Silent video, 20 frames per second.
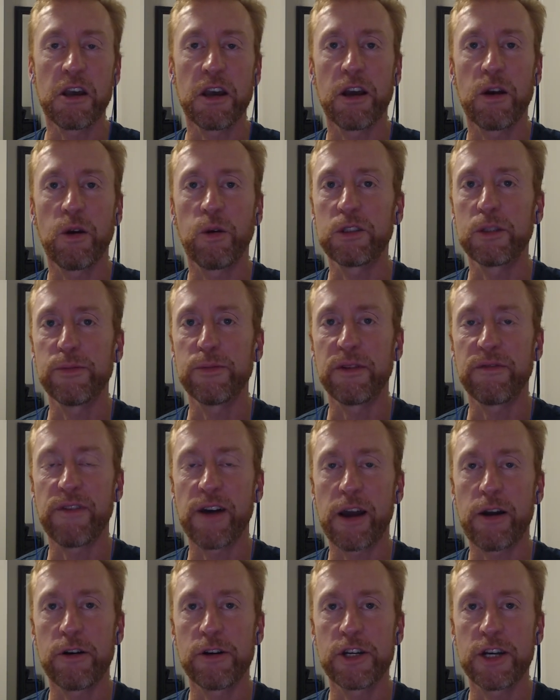Ultimate
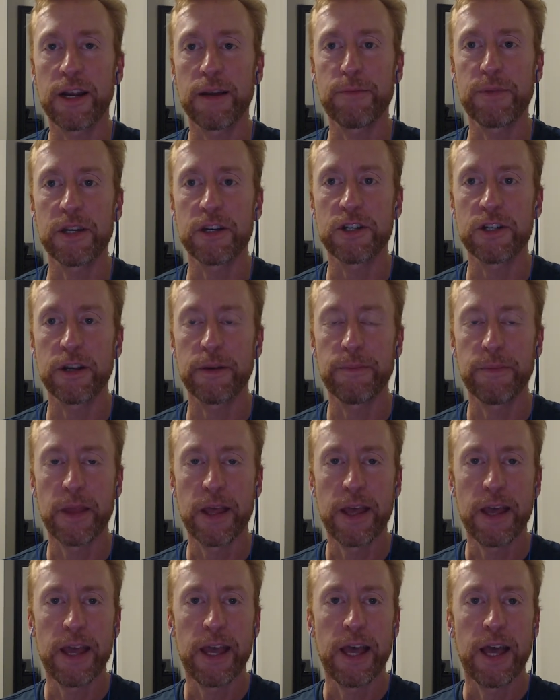Fighter Championship
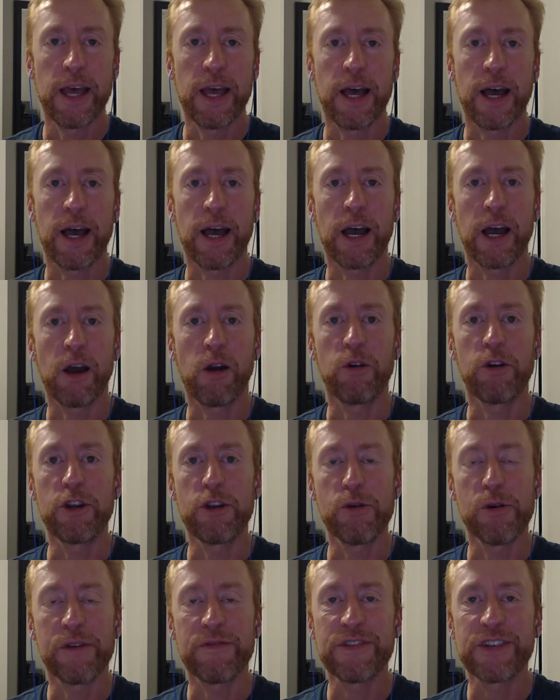or
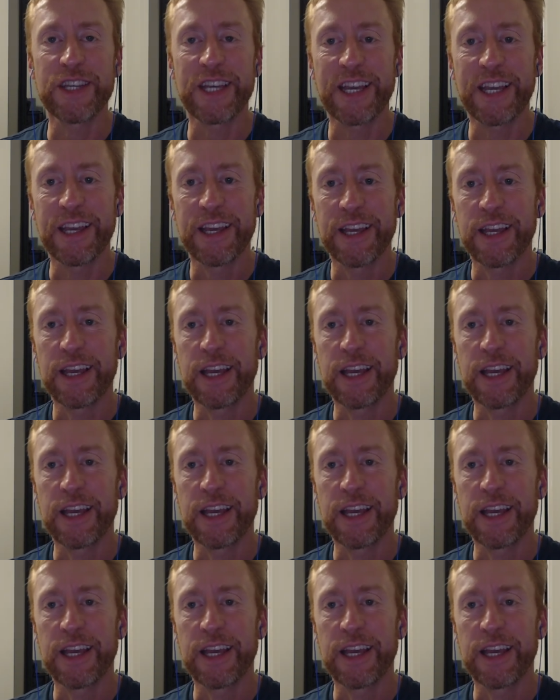UFC.